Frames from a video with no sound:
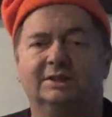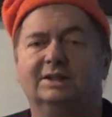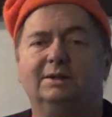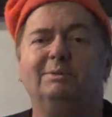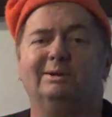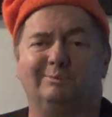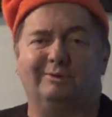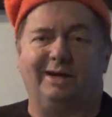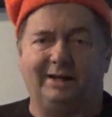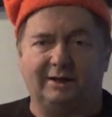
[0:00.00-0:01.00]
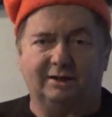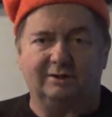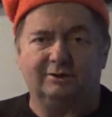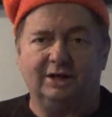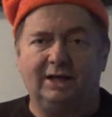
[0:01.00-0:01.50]
give me a break,
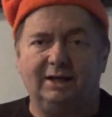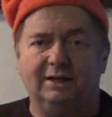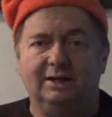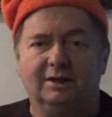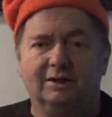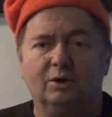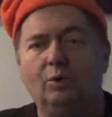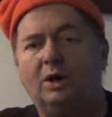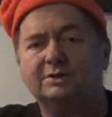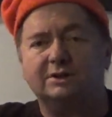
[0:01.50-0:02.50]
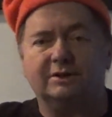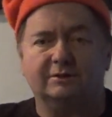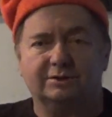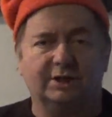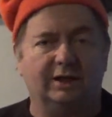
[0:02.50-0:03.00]
okay? Go watch
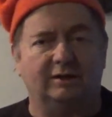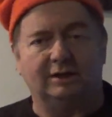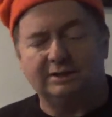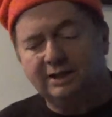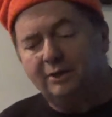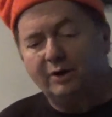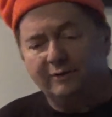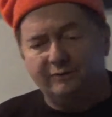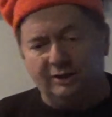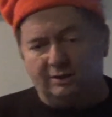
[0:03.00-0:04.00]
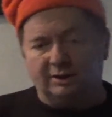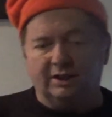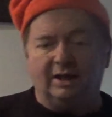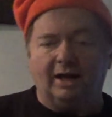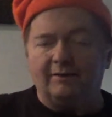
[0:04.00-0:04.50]
another channel. That's how I feel.
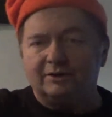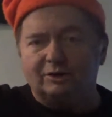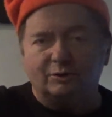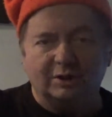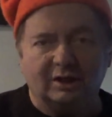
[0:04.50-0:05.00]
Have a good one,